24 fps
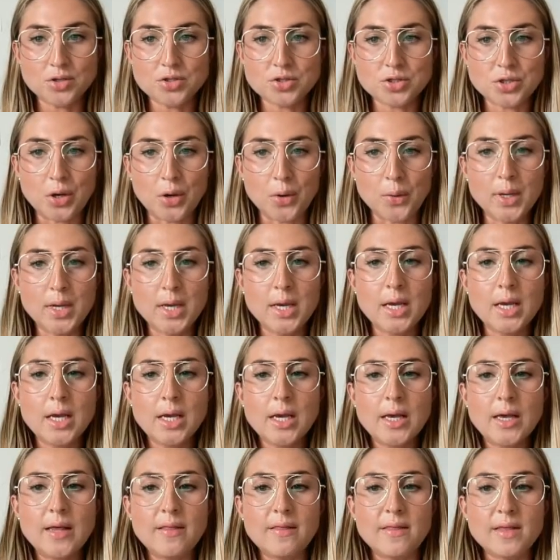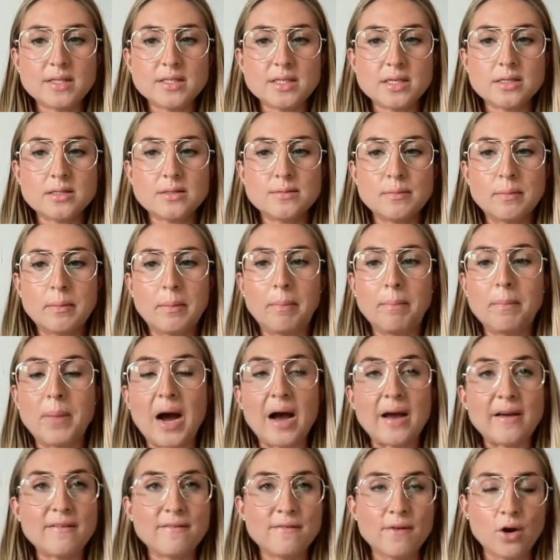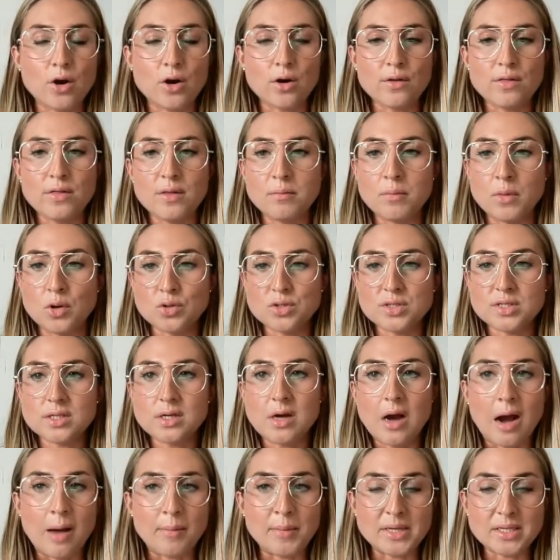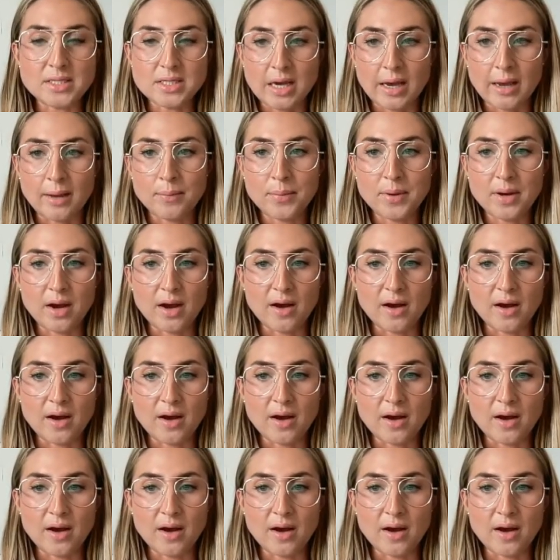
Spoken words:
So this is by far the most common type